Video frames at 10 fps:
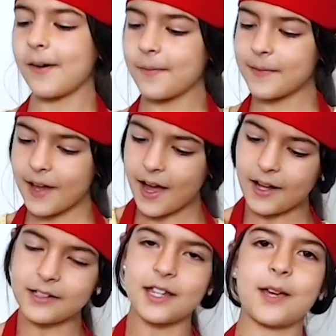Now,
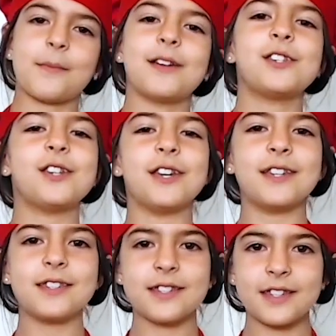I'll take my
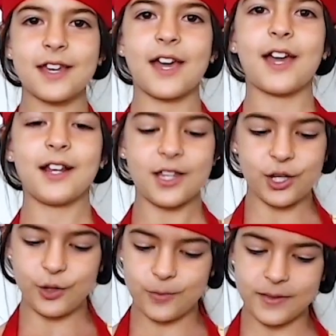cheese
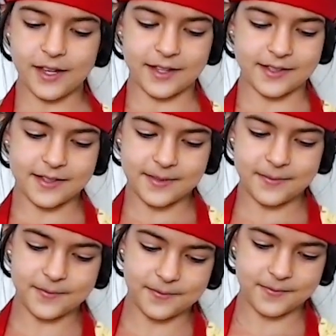and cube
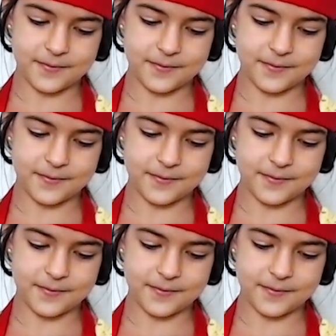this.